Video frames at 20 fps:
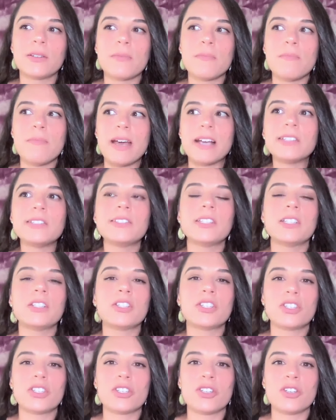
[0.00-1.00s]

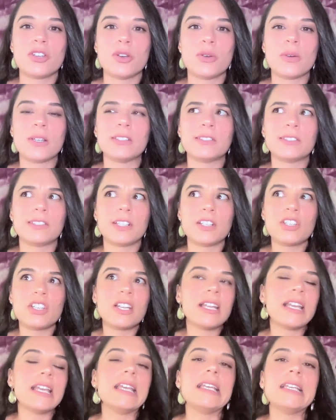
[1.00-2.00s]
message to you in such
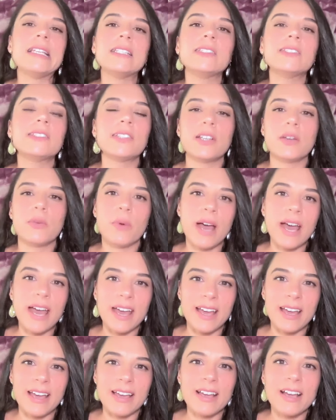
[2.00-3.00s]
an easy
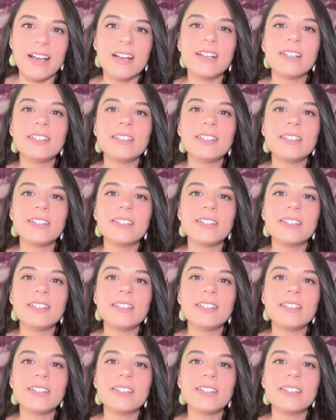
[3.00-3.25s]
way.